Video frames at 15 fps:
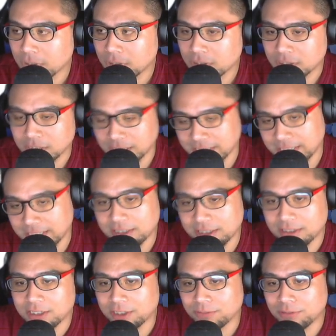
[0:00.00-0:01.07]
And
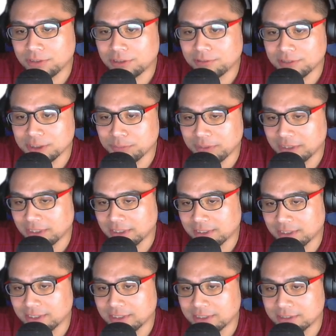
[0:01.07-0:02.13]
it won't always be like
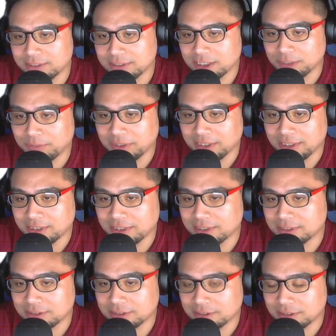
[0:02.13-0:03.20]
this. It could be like
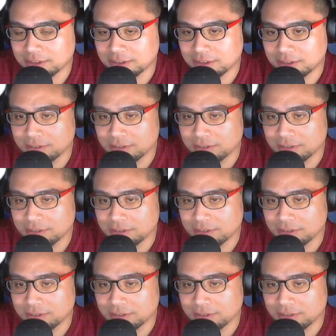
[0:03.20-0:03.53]
this also.